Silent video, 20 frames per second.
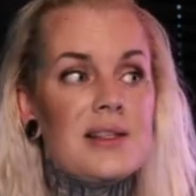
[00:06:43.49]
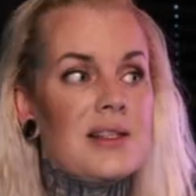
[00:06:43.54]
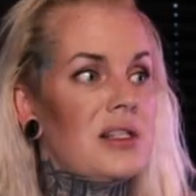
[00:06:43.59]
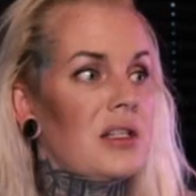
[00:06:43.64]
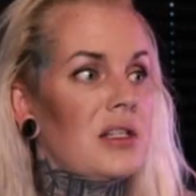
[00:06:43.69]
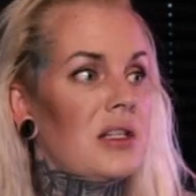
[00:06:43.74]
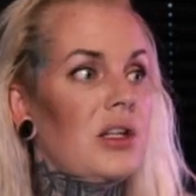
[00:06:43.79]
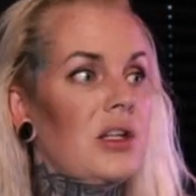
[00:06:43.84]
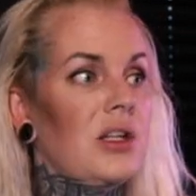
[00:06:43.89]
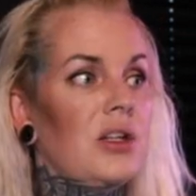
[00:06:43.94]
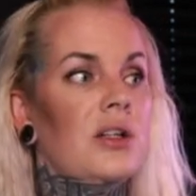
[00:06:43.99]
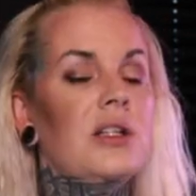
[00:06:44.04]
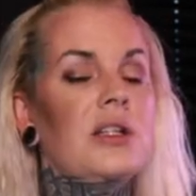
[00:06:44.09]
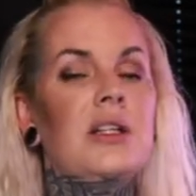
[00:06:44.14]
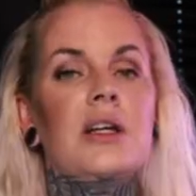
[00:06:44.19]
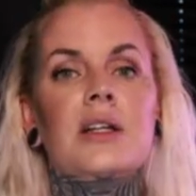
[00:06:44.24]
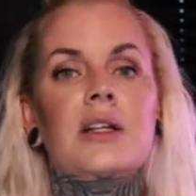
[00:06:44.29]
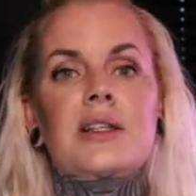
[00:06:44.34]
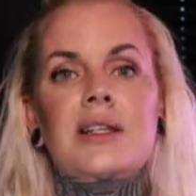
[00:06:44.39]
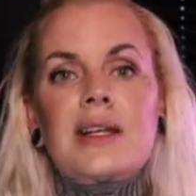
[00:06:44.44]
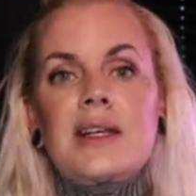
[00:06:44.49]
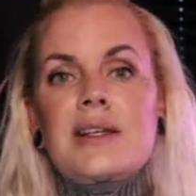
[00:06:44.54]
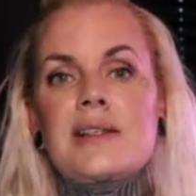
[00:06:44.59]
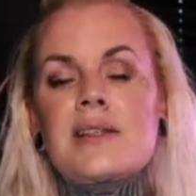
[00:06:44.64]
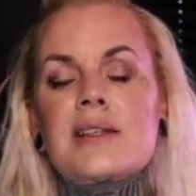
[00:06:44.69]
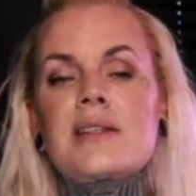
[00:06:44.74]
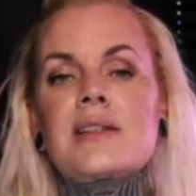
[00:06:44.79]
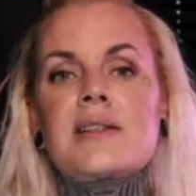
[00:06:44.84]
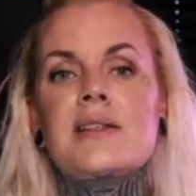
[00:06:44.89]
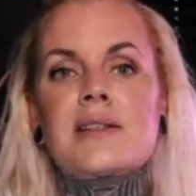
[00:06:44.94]
It's a good,
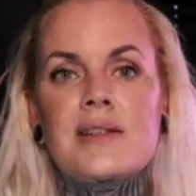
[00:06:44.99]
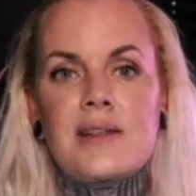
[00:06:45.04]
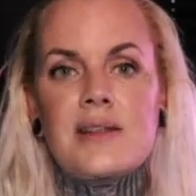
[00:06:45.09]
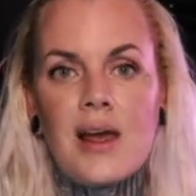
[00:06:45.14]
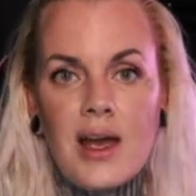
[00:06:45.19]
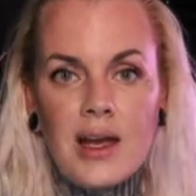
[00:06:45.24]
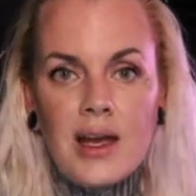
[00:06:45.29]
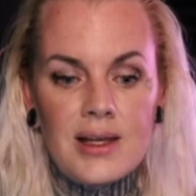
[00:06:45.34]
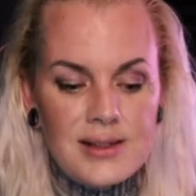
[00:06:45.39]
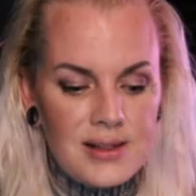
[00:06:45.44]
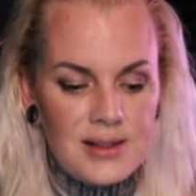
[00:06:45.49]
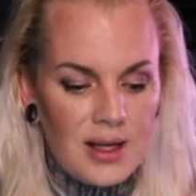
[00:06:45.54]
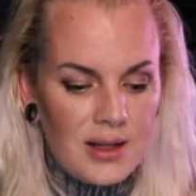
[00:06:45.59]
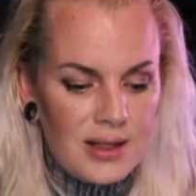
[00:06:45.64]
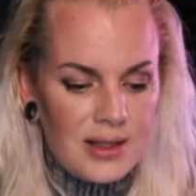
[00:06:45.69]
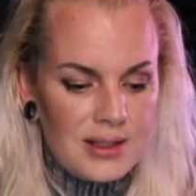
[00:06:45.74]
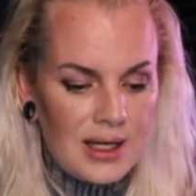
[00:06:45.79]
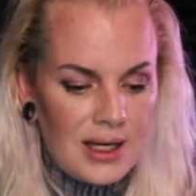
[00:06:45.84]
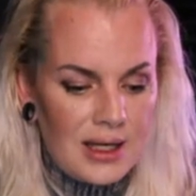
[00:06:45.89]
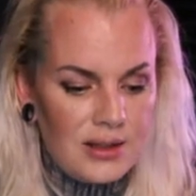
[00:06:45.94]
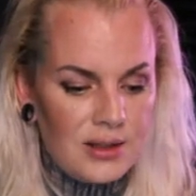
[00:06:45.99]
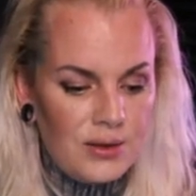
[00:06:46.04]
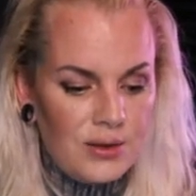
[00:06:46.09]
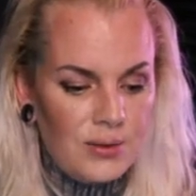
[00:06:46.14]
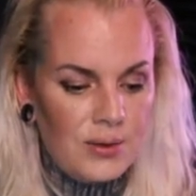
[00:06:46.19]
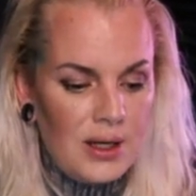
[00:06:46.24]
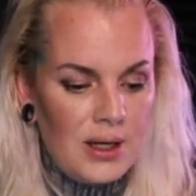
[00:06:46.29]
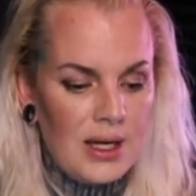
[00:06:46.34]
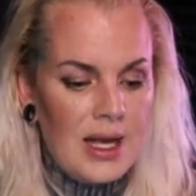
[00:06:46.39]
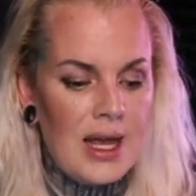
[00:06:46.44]
decent size on the
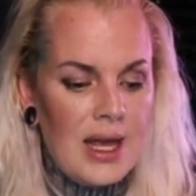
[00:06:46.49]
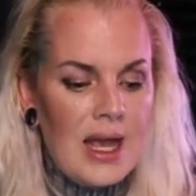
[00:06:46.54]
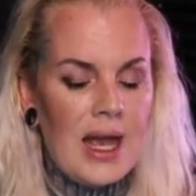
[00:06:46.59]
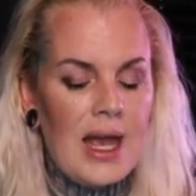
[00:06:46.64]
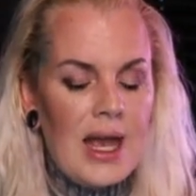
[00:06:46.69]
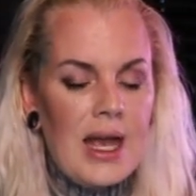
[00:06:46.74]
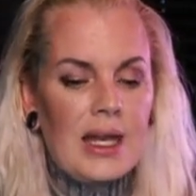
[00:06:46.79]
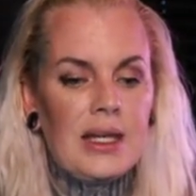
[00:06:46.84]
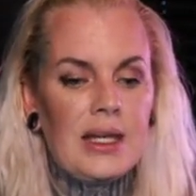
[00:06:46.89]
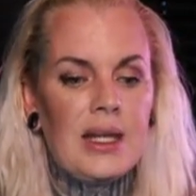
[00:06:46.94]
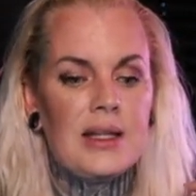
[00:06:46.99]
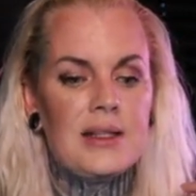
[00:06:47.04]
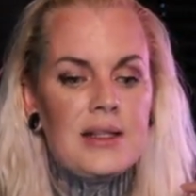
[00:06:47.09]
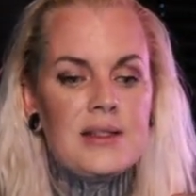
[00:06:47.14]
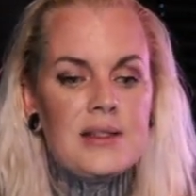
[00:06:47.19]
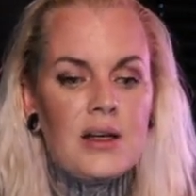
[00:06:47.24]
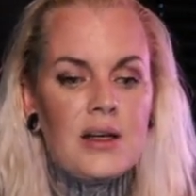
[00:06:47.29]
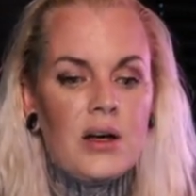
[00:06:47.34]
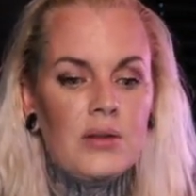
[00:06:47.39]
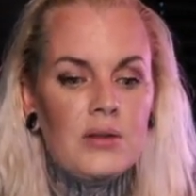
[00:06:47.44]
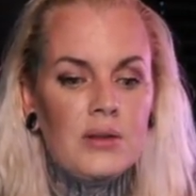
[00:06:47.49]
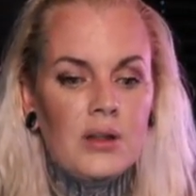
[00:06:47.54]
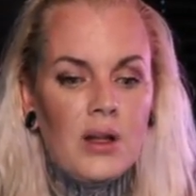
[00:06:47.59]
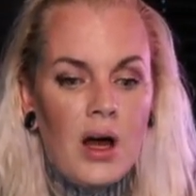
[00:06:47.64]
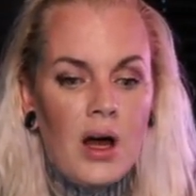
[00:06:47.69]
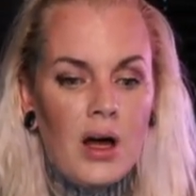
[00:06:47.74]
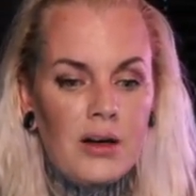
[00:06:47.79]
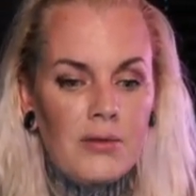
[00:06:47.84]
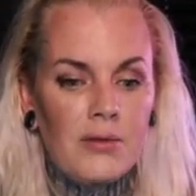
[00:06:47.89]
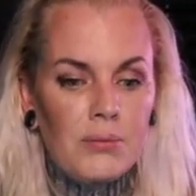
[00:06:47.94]
tattoo, and it's a
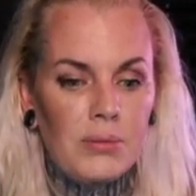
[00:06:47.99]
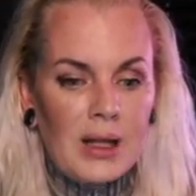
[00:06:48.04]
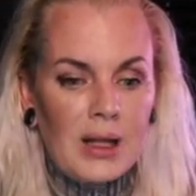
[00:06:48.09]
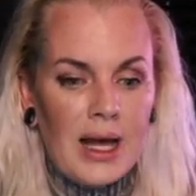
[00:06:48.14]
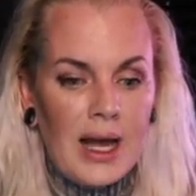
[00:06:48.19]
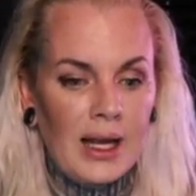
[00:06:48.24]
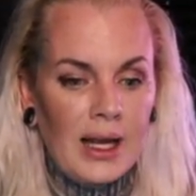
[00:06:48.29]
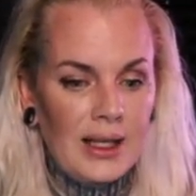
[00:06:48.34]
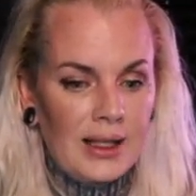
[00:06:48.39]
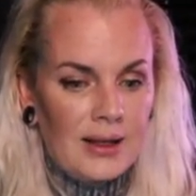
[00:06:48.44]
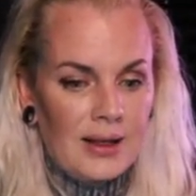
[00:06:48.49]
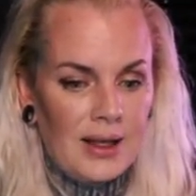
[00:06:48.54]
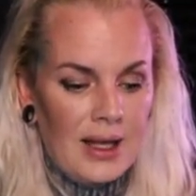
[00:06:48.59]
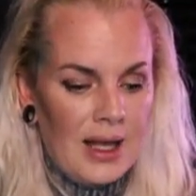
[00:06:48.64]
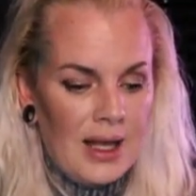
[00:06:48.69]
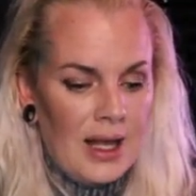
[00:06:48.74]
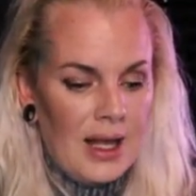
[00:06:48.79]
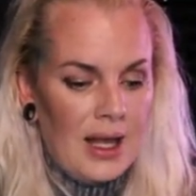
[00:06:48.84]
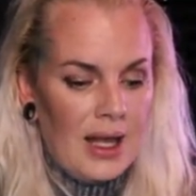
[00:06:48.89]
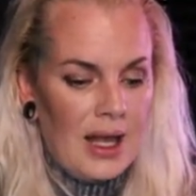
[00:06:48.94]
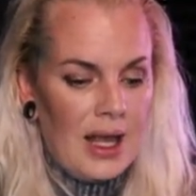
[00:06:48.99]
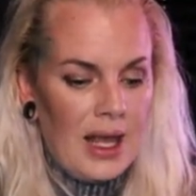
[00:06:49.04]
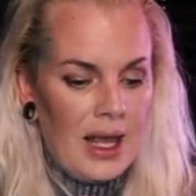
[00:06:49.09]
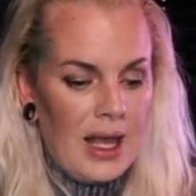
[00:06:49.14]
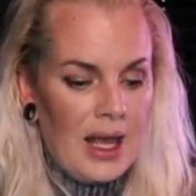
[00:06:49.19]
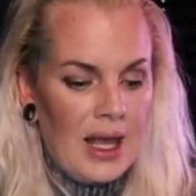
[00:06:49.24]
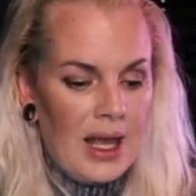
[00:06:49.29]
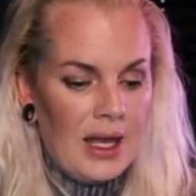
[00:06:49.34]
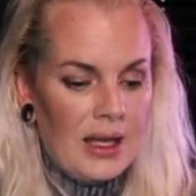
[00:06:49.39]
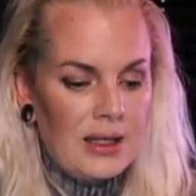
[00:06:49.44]
lot of black,
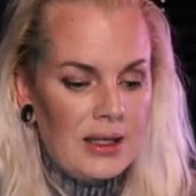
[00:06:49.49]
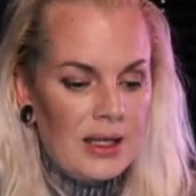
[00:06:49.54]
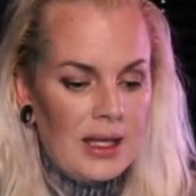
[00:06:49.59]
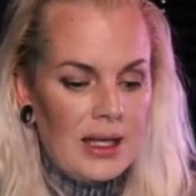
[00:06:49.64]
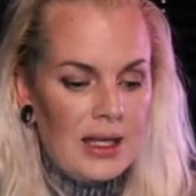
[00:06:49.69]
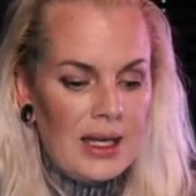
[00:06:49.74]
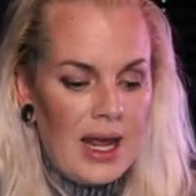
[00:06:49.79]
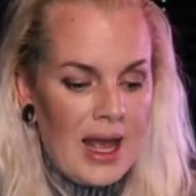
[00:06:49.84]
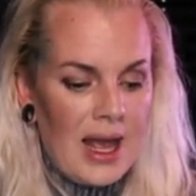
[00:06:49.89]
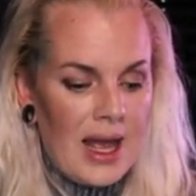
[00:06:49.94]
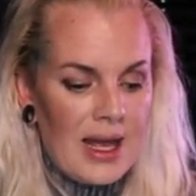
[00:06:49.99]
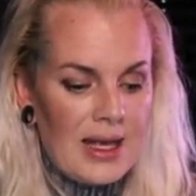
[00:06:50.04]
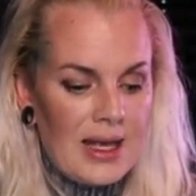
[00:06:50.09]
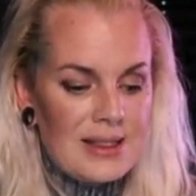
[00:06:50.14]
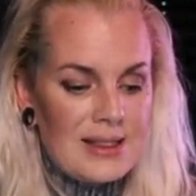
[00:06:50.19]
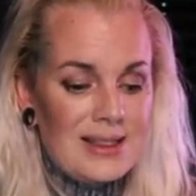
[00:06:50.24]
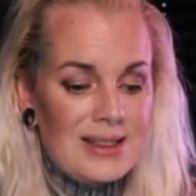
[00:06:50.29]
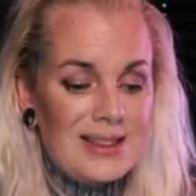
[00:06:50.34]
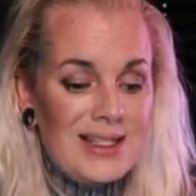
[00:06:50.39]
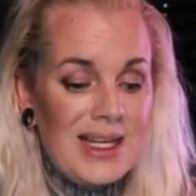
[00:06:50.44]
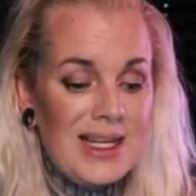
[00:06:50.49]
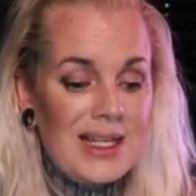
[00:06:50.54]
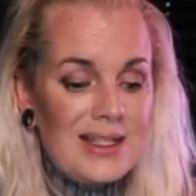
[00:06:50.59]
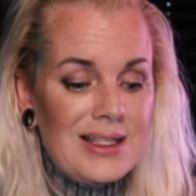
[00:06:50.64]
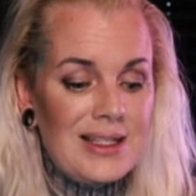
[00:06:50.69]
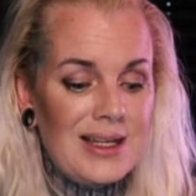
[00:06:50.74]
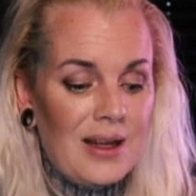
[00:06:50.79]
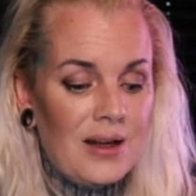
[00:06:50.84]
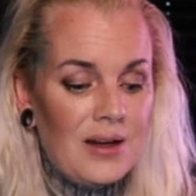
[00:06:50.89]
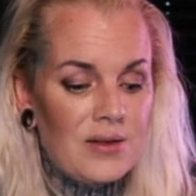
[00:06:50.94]
and it has
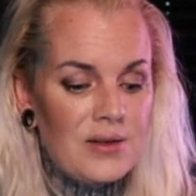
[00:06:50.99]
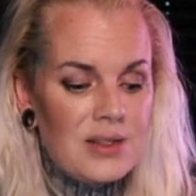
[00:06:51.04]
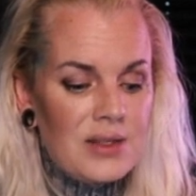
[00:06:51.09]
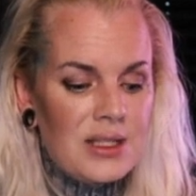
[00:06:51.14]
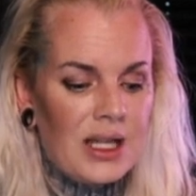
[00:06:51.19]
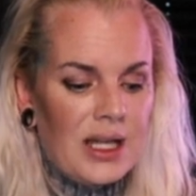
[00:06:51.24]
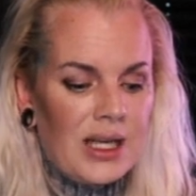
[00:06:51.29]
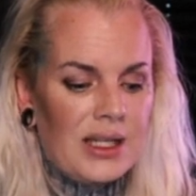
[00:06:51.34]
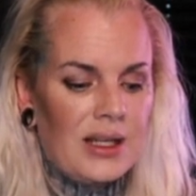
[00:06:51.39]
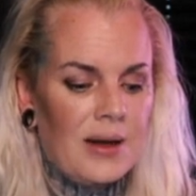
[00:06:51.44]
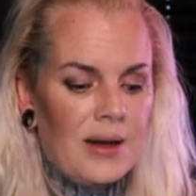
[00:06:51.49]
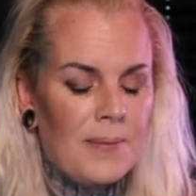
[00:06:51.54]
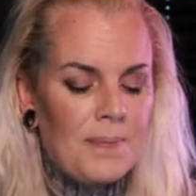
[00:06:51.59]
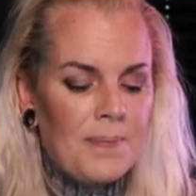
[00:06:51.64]
details, like